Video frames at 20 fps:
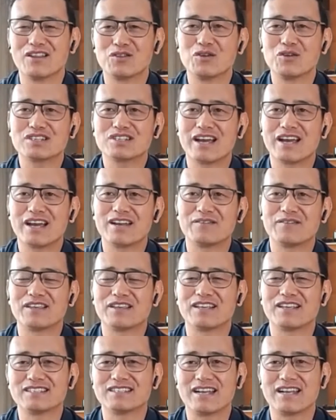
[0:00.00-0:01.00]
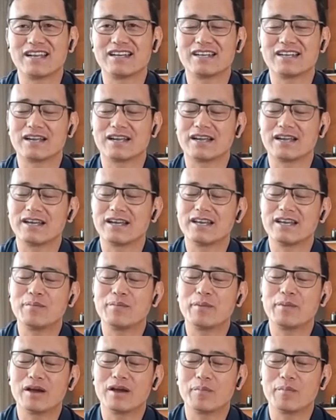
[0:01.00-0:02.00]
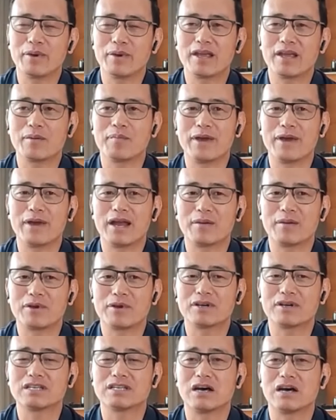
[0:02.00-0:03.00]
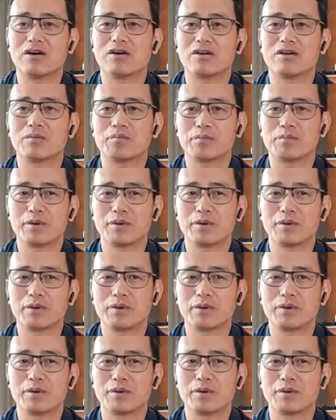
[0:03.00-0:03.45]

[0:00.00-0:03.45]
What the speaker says: those kind of things, and it did make a big impact because our